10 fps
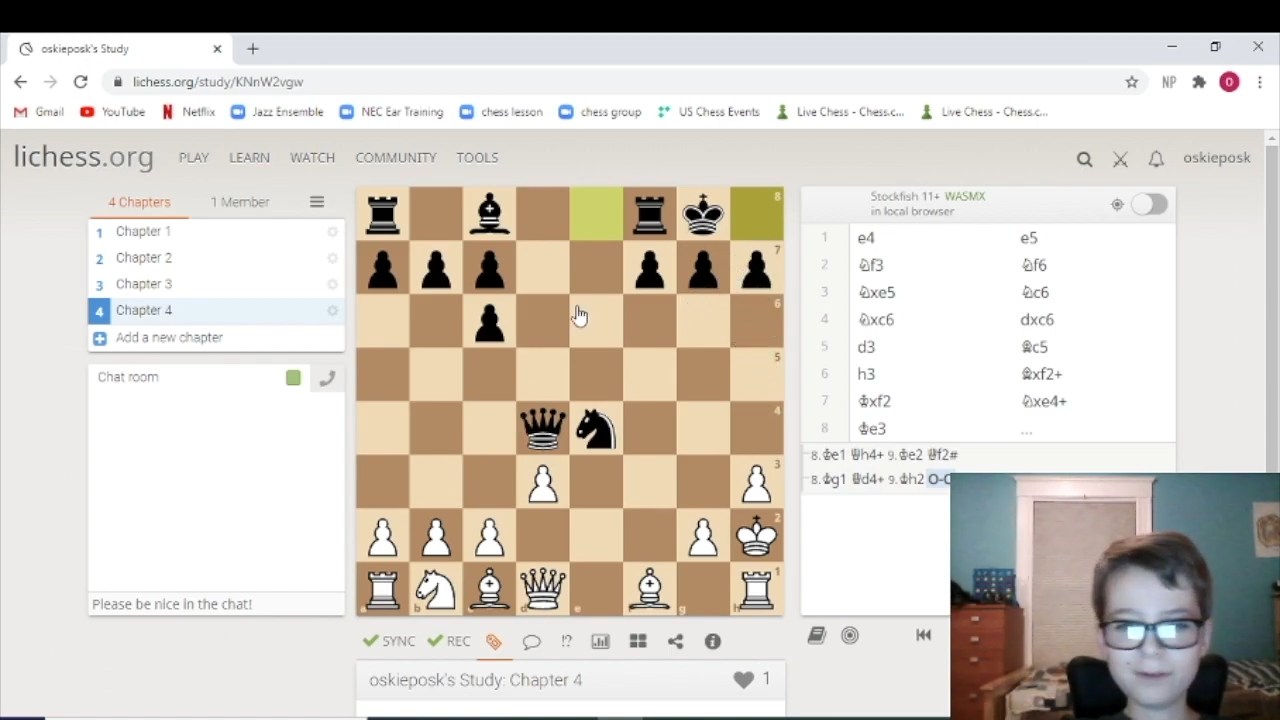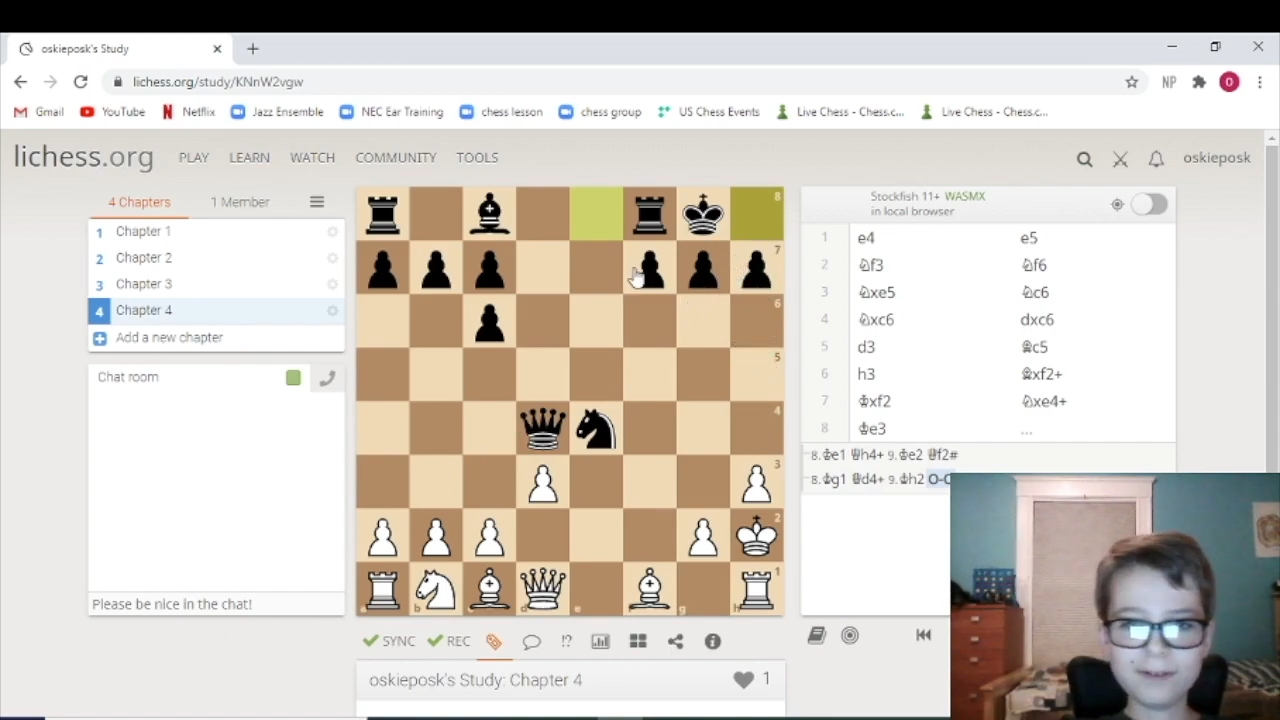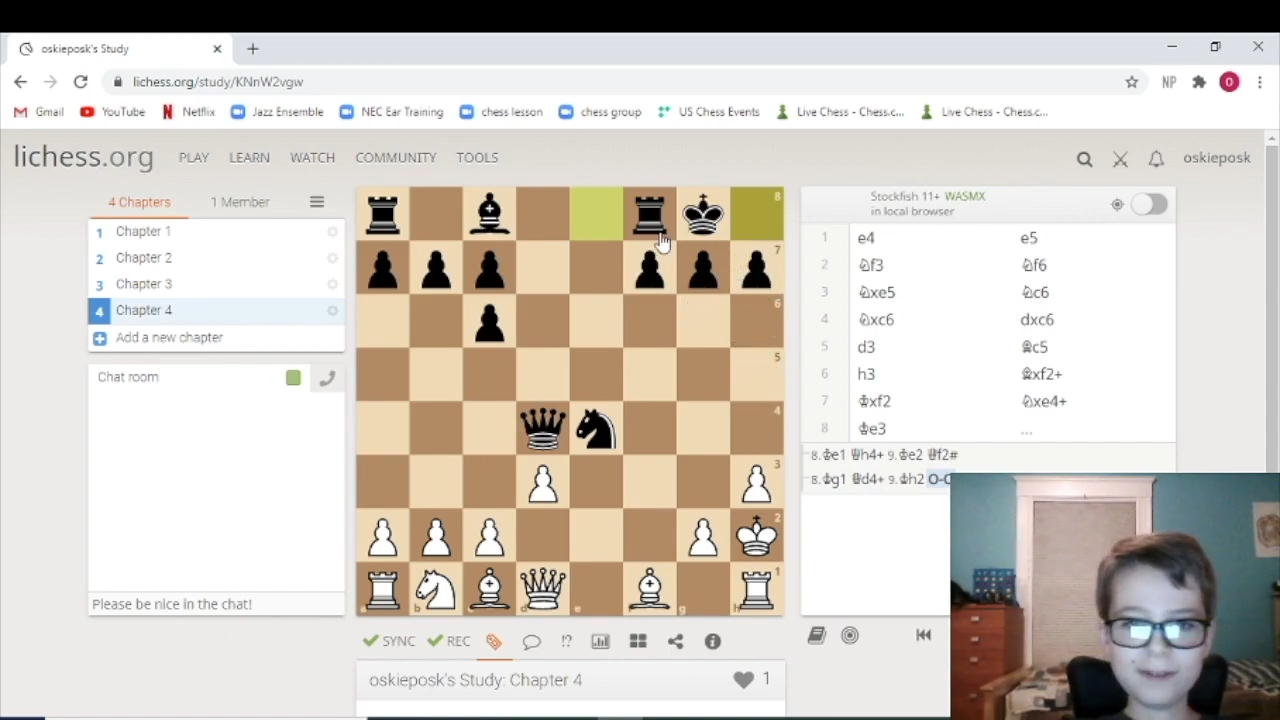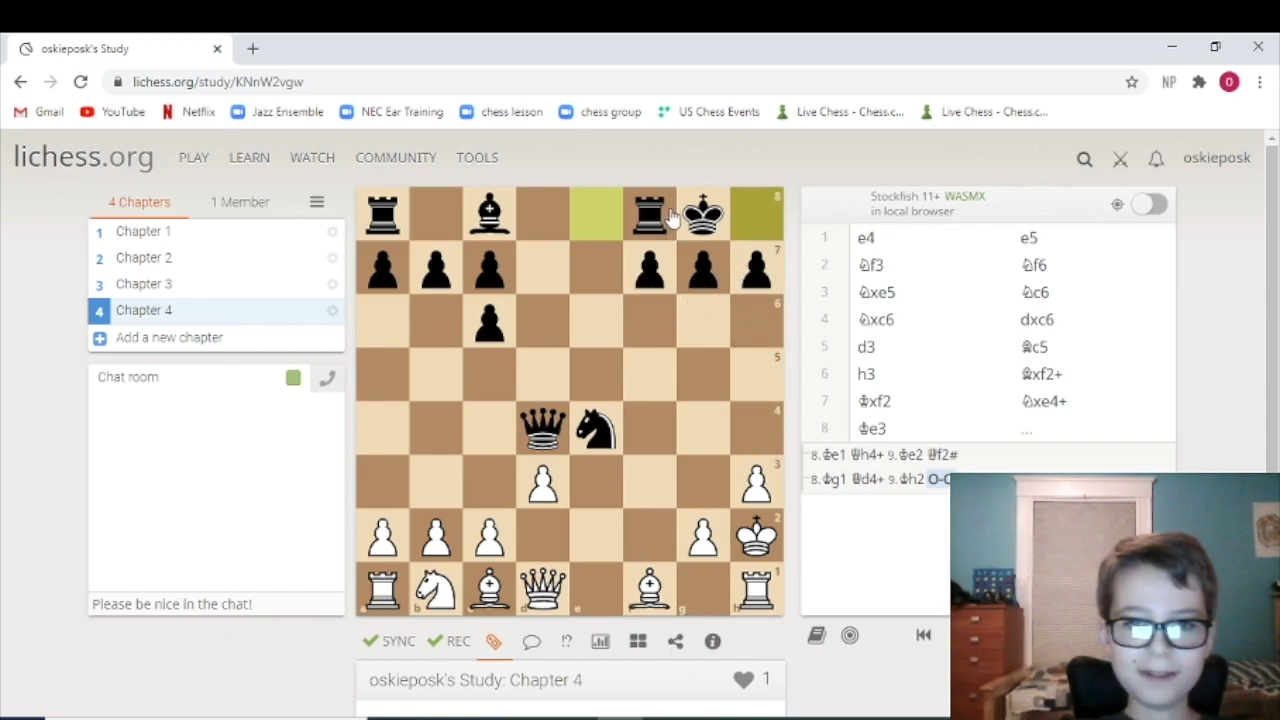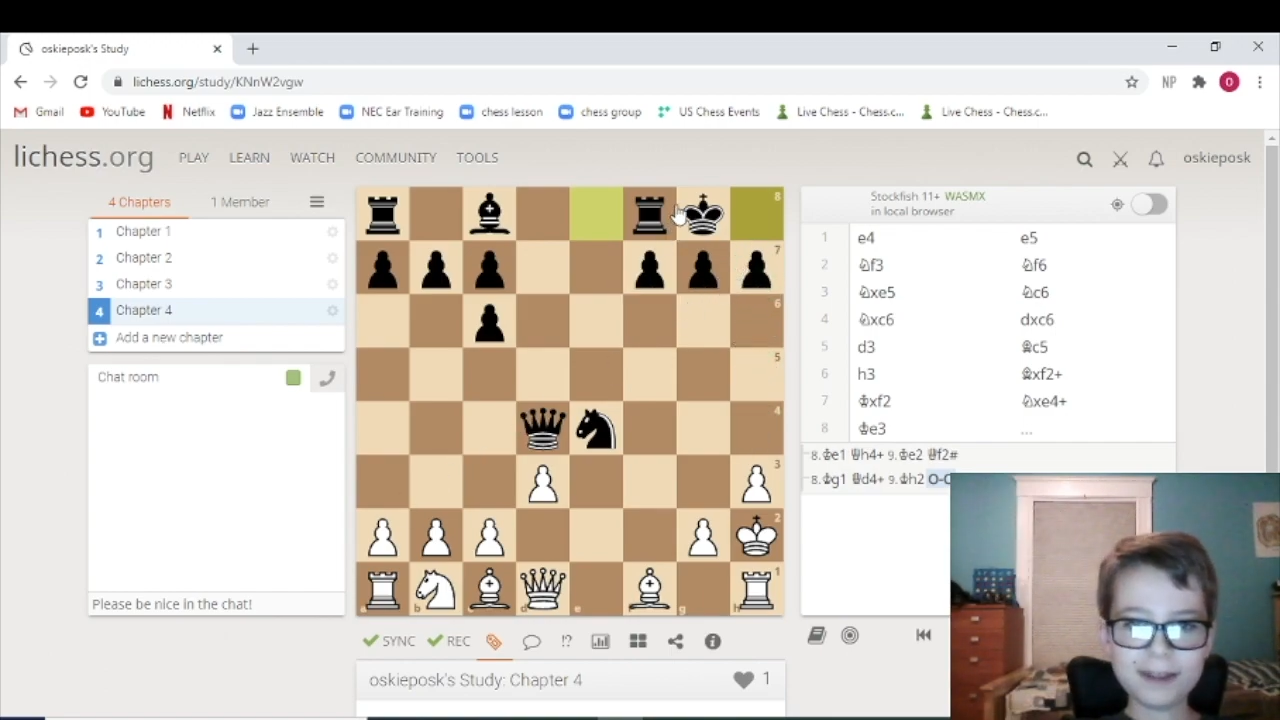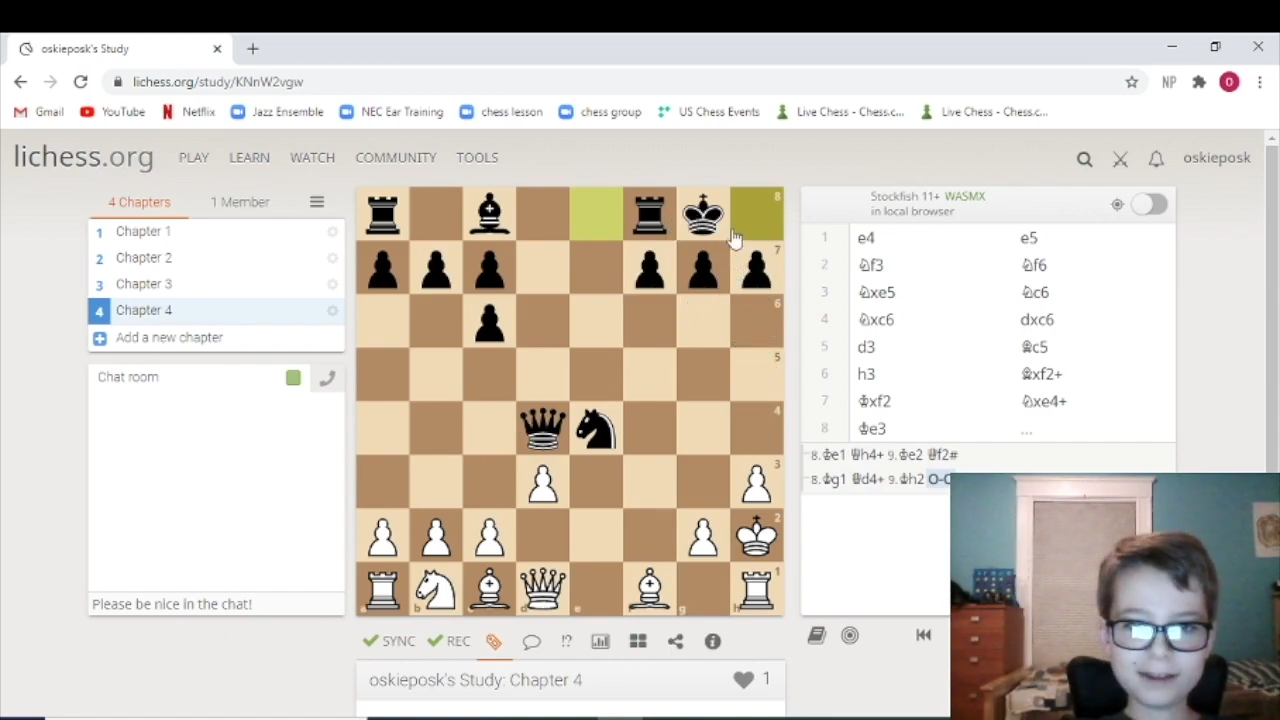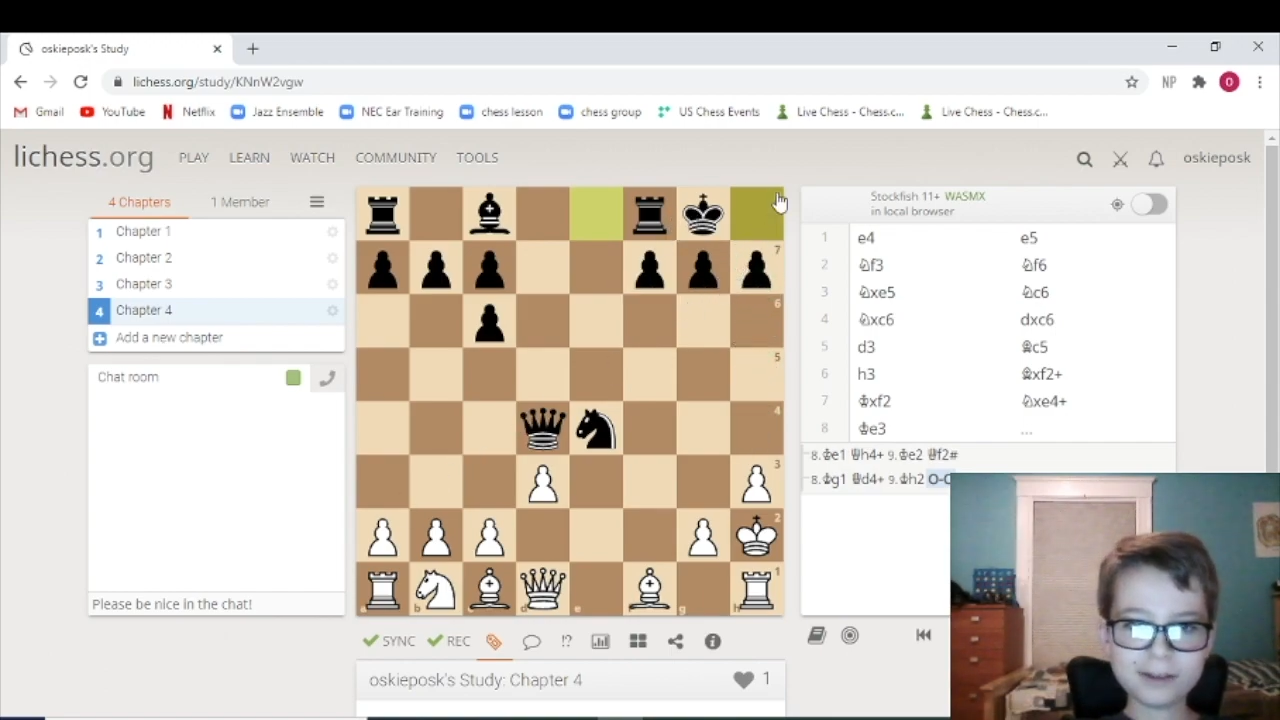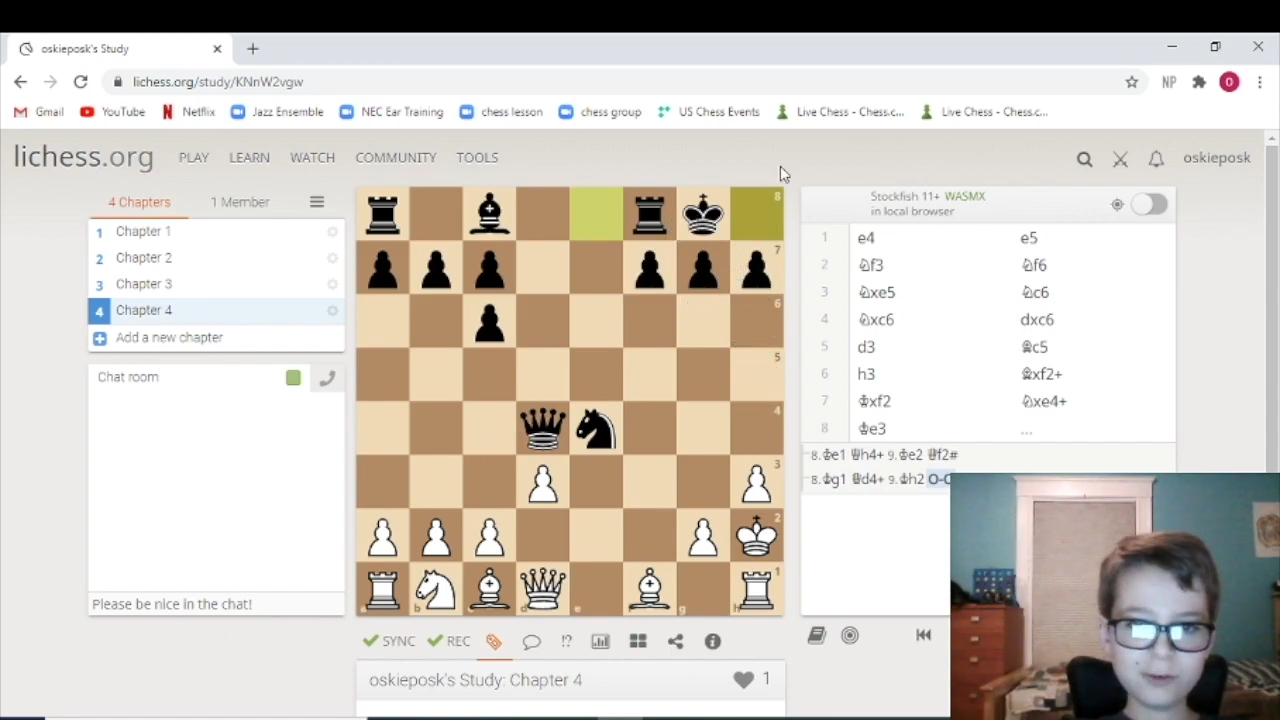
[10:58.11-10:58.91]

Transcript: and then like the